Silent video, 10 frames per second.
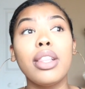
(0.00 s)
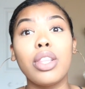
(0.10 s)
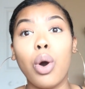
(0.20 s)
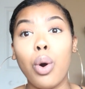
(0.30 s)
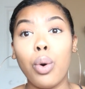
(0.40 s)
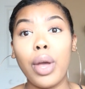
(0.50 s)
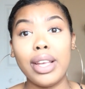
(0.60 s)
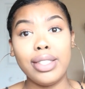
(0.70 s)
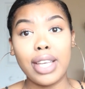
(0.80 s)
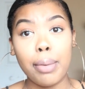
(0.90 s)
the whole
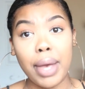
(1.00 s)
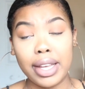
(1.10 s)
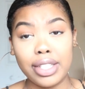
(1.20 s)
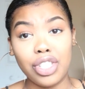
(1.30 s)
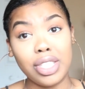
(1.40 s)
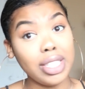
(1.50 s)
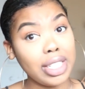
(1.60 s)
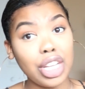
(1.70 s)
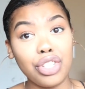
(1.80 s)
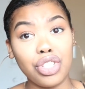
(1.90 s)
ATI package is
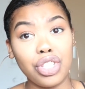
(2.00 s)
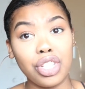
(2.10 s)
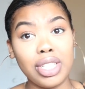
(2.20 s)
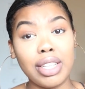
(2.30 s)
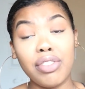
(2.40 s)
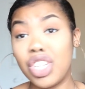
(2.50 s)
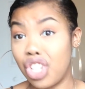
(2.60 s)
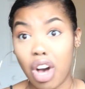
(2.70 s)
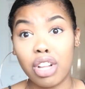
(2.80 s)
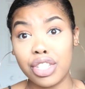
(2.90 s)

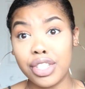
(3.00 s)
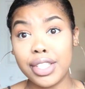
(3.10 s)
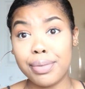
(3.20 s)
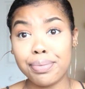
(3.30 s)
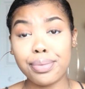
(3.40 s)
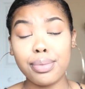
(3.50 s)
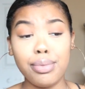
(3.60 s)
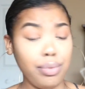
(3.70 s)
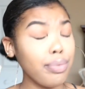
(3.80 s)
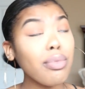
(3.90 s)
$637,
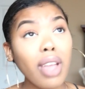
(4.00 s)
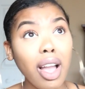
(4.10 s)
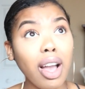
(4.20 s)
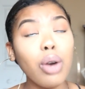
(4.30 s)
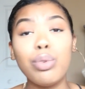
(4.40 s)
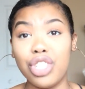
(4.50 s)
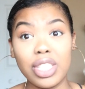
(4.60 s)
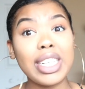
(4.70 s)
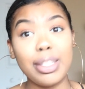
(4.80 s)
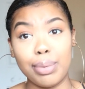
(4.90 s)
which
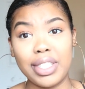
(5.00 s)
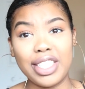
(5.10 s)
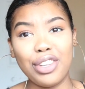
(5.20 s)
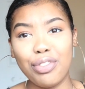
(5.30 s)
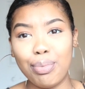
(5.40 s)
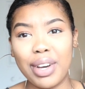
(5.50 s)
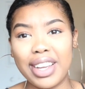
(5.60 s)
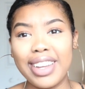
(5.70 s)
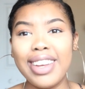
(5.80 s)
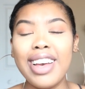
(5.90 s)
is expensive,
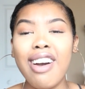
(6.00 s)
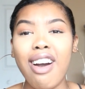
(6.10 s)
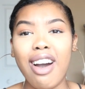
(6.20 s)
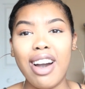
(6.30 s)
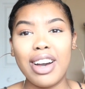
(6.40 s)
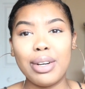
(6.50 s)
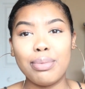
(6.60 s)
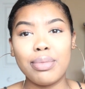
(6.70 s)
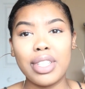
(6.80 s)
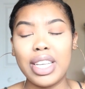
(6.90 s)
but
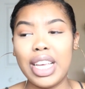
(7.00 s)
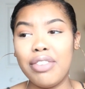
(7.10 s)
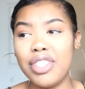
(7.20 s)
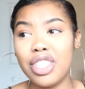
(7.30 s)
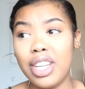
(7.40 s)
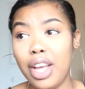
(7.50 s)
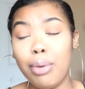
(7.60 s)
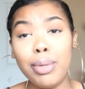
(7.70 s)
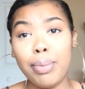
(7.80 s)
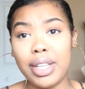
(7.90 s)
if it's gonna
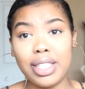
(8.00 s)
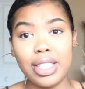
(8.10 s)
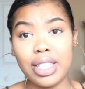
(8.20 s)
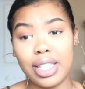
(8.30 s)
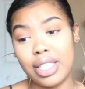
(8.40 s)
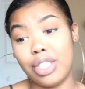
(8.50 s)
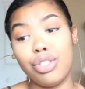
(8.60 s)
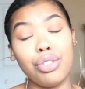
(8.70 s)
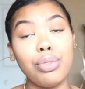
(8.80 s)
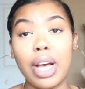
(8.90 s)
help me pass the NCLEX, then
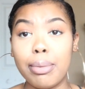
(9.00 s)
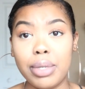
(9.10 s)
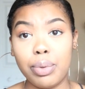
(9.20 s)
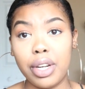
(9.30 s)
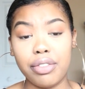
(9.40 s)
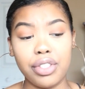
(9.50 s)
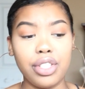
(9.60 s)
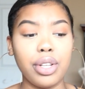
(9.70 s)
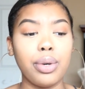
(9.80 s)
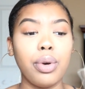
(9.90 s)
shoot, I mean, whatever.
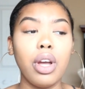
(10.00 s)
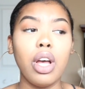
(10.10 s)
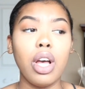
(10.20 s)
So